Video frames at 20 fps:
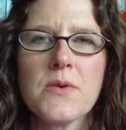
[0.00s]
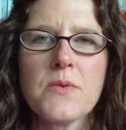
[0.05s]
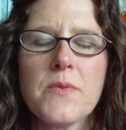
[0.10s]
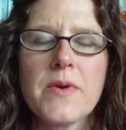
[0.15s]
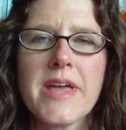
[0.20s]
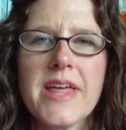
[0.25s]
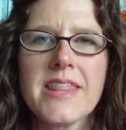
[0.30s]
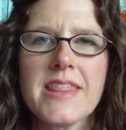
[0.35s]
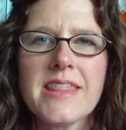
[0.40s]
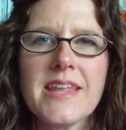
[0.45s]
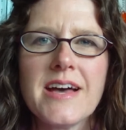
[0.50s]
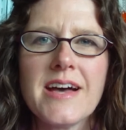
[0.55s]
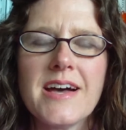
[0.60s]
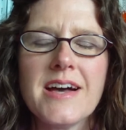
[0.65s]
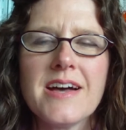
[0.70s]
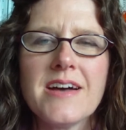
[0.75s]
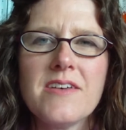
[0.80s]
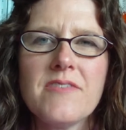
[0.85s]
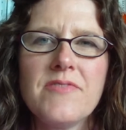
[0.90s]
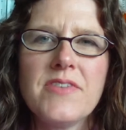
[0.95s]
with
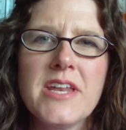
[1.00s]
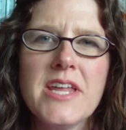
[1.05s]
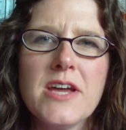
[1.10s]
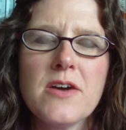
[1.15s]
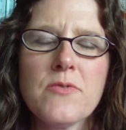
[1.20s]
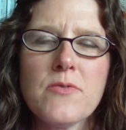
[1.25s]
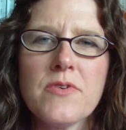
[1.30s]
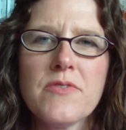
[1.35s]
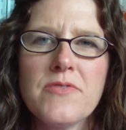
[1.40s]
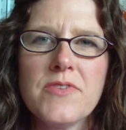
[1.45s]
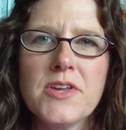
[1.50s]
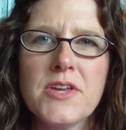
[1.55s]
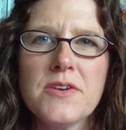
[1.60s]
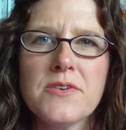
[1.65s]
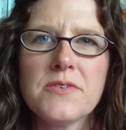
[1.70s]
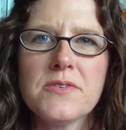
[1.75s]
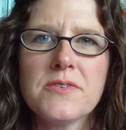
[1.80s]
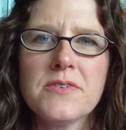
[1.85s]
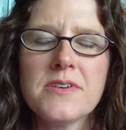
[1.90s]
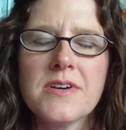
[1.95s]
a video
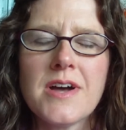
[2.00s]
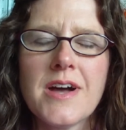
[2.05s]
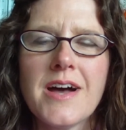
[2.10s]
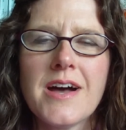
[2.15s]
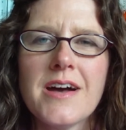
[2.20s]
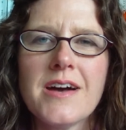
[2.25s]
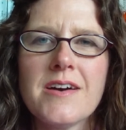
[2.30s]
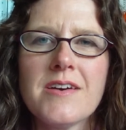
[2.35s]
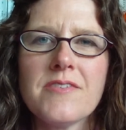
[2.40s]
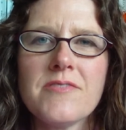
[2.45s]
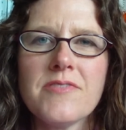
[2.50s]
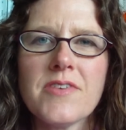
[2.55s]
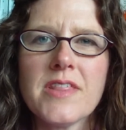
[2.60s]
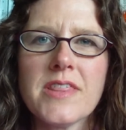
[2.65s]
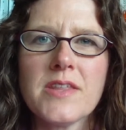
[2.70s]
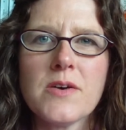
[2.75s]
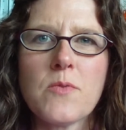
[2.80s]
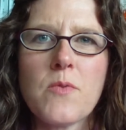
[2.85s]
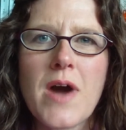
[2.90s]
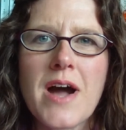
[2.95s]
review of
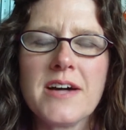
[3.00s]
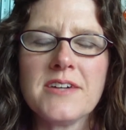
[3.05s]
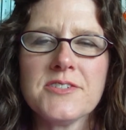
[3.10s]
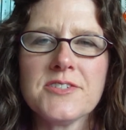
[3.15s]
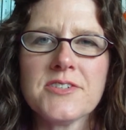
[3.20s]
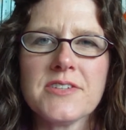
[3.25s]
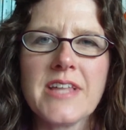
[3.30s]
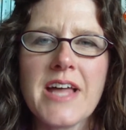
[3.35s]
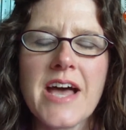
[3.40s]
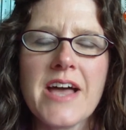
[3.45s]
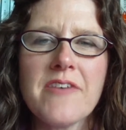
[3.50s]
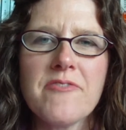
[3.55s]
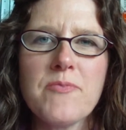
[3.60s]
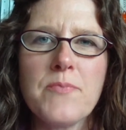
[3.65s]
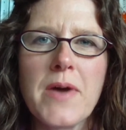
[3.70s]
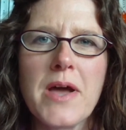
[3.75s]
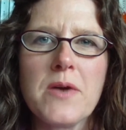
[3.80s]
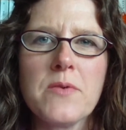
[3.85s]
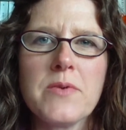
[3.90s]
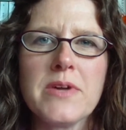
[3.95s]
The Wilder Life
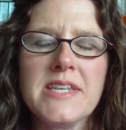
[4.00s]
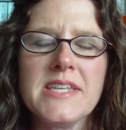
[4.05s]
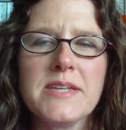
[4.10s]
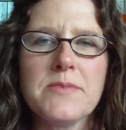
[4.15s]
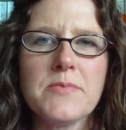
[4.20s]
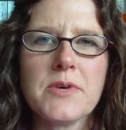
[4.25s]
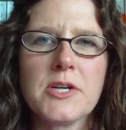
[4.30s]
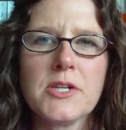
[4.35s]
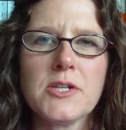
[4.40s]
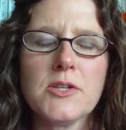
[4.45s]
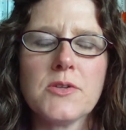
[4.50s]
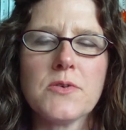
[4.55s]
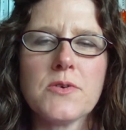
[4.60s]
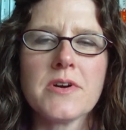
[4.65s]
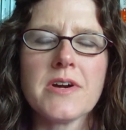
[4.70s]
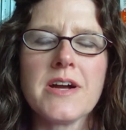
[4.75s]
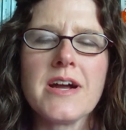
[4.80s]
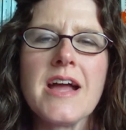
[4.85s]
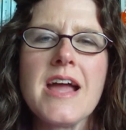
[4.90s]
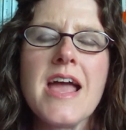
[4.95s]
by Wendy
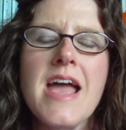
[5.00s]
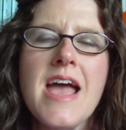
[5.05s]
McClure.